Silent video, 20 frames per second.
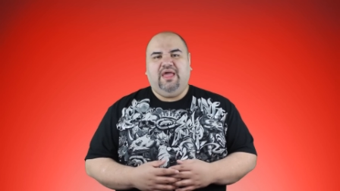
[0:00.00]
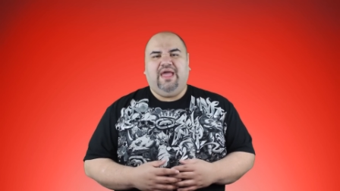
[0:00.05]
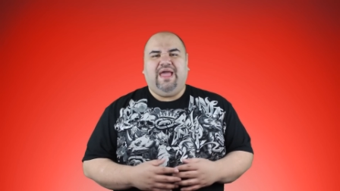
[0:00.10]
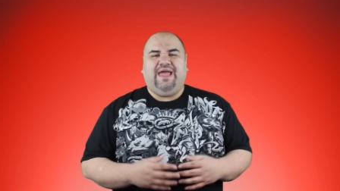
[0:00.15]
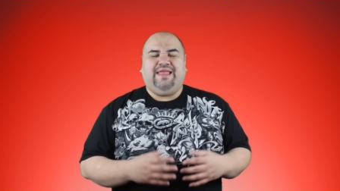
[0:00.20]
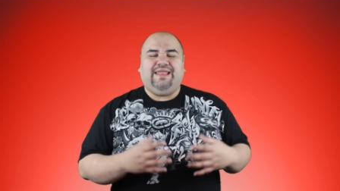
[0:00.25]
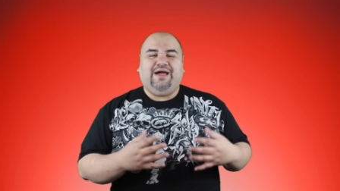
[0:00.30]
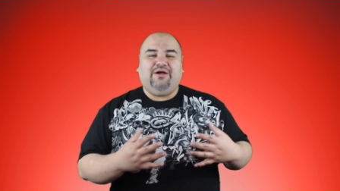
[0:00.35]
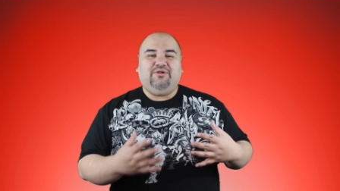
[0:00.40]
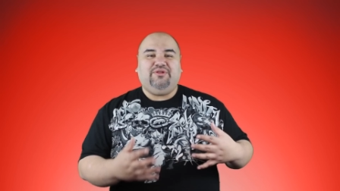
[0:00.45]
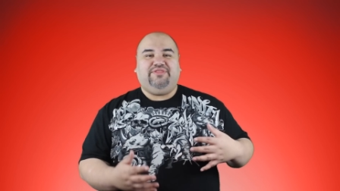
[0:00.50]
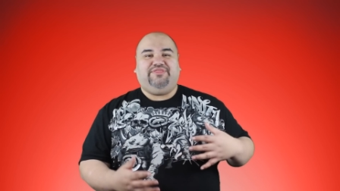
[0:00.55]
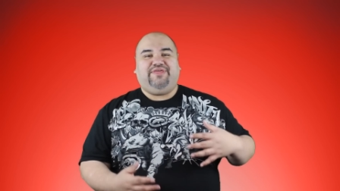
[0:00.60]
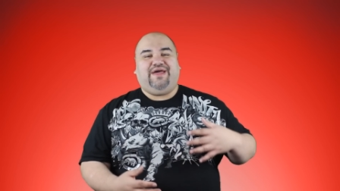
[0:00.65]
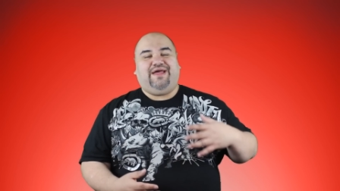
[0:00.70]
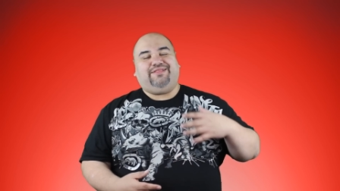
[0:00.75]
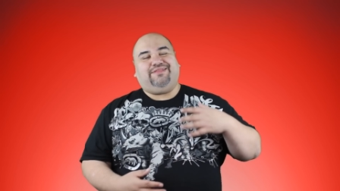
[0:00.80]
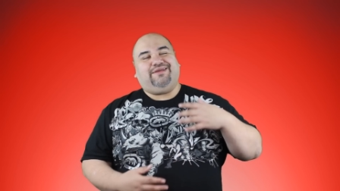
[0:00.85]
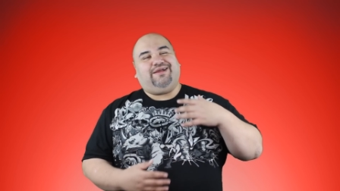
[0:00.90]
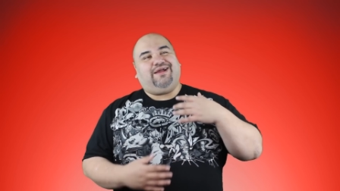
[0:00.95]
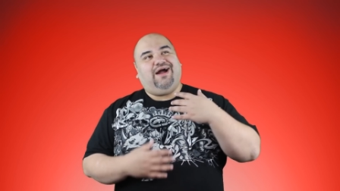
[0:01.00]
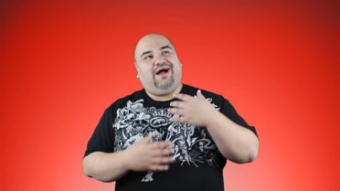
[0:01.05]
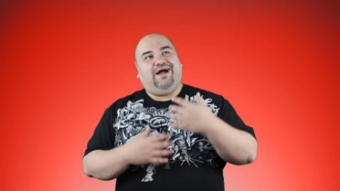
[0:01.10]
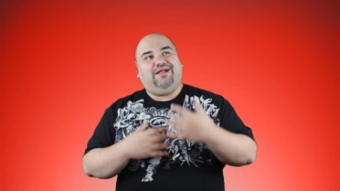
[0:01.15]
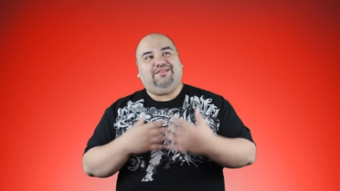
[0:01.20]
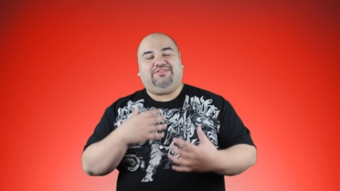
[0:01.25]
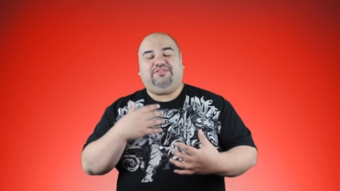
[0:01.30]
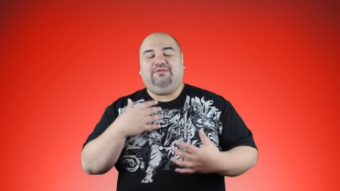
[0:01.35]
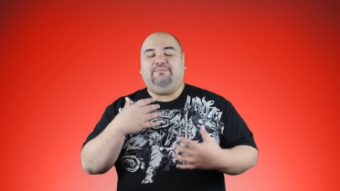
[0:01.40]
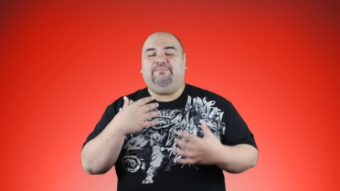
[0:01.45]
And not only that, the
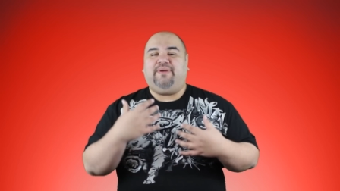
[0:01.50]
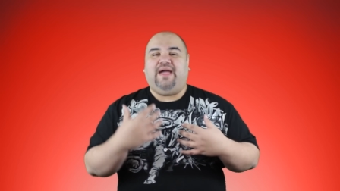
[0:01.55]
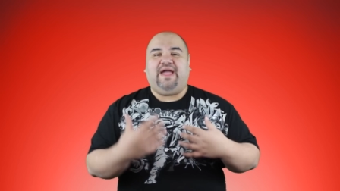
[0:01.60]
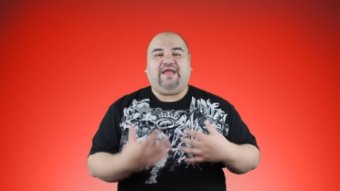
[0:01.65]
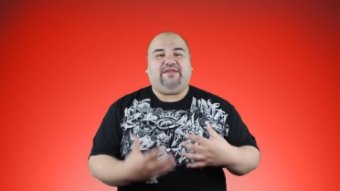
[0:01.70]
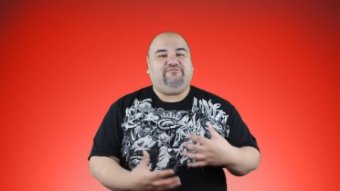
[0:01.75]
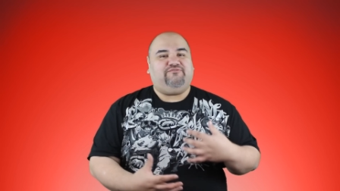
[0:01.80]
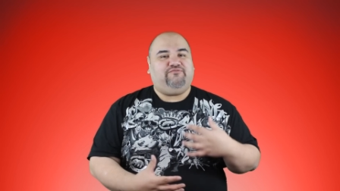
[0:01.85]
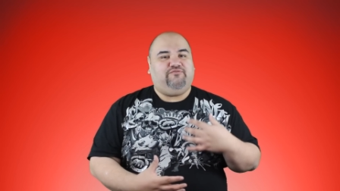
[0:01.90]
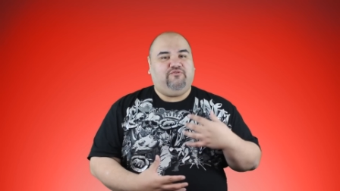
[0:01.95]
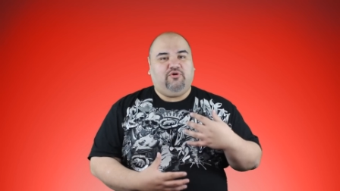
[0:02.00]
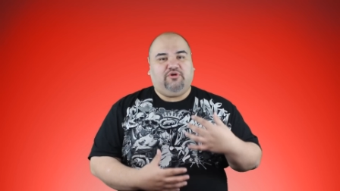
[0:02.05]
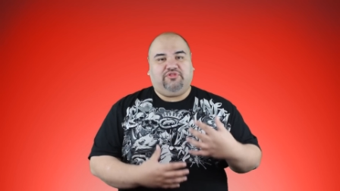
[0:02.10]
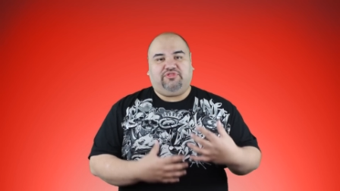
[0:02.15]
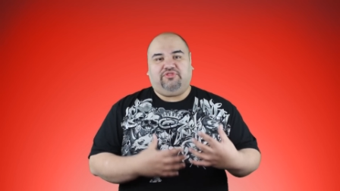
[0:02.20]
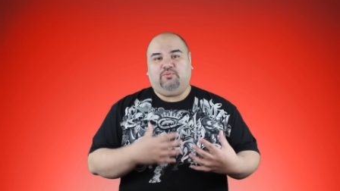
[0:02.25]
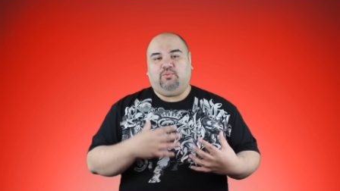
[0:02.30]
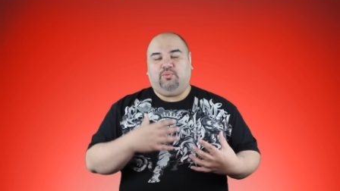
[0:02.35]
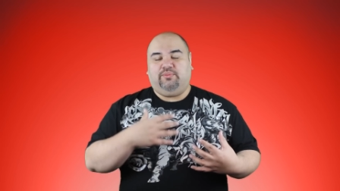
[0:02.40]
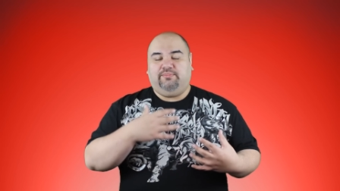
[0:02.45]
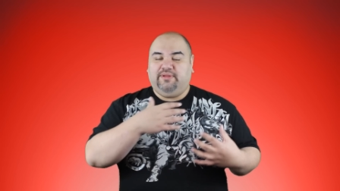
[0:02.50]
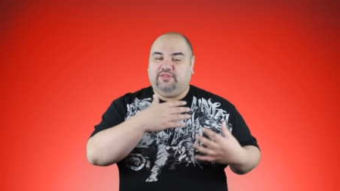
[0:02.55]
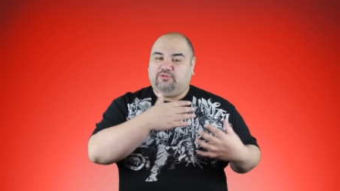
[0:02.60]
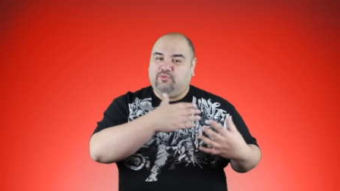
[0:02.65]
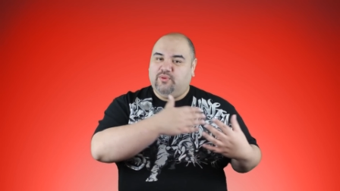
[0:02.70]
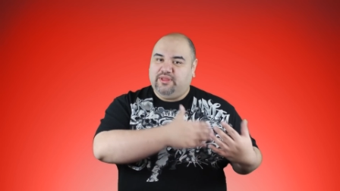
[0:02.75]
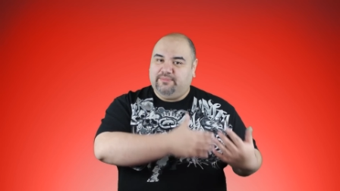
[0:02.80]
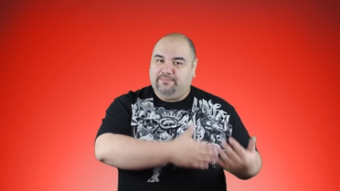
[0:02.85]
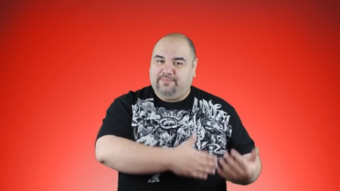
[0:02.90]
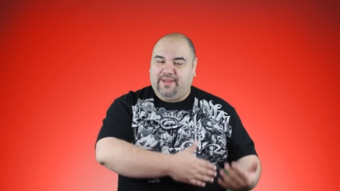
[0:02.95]
constant back and forth
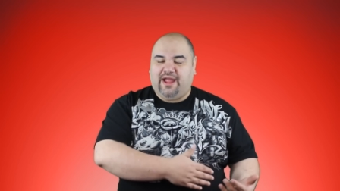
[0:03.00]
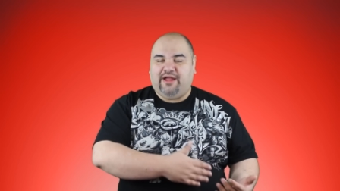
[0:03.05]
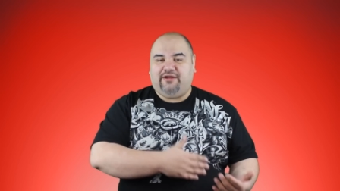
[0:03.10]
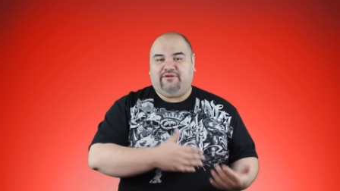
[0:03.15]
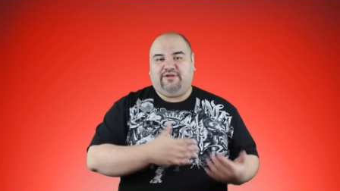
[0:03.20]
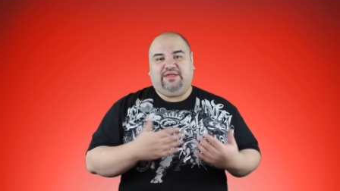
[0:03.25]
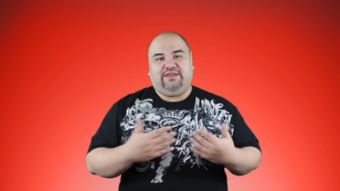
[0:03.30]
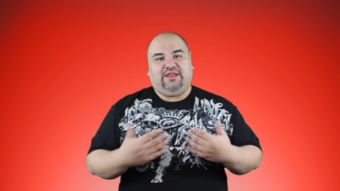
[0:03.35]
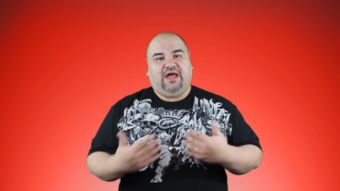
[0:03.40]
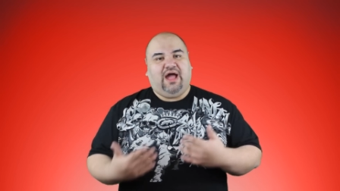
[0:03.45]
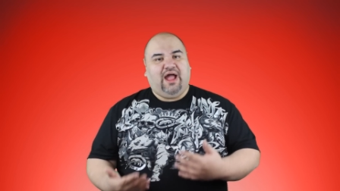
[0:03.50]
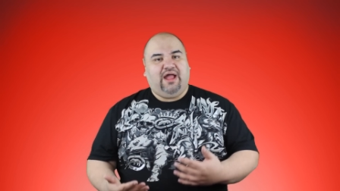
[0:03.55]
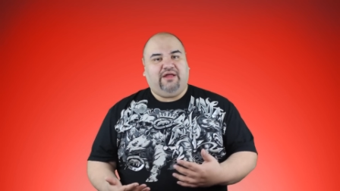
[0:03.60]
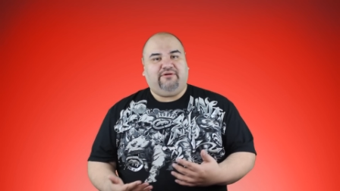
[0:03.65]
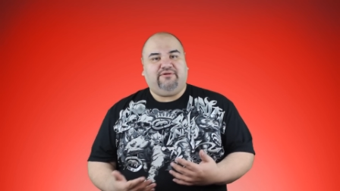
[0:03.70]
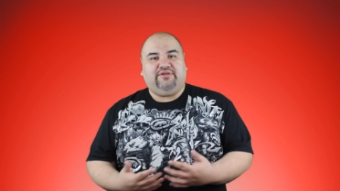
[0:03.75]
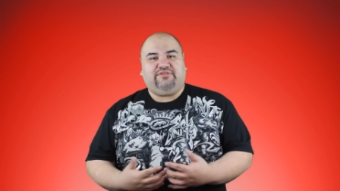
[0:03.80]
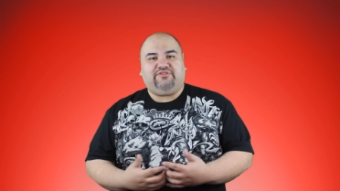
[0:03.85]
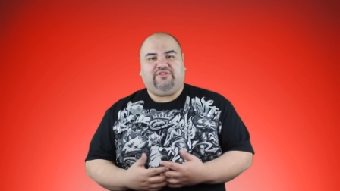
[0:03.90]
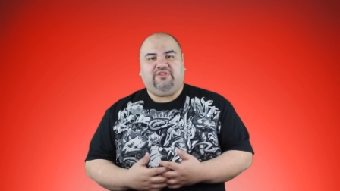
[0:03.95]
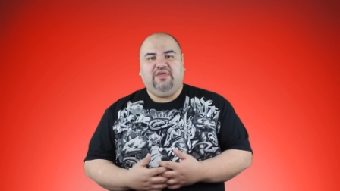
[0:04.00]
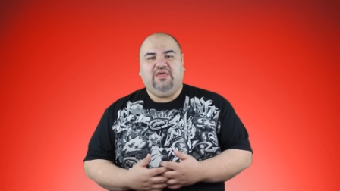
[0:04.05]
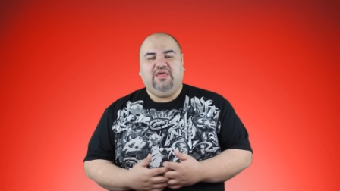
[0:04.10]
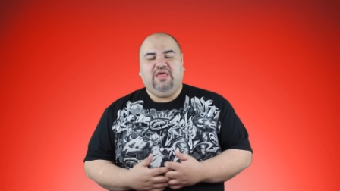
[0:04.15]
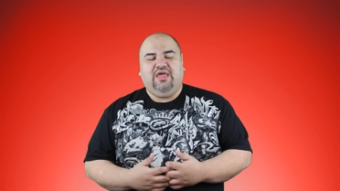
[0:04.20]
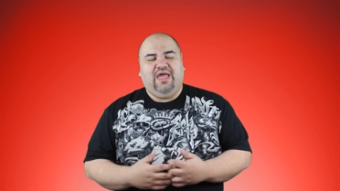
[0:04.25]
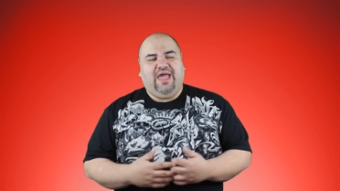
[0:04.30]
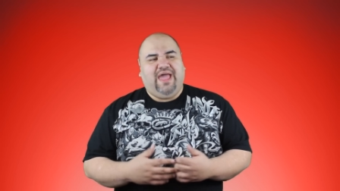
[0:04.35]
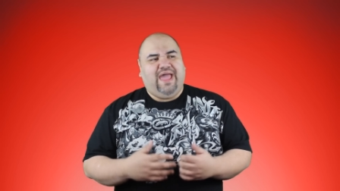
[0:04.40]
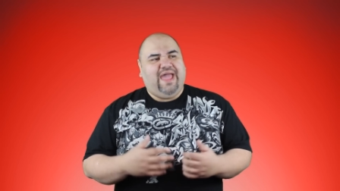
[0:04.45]
between Barry and Iris.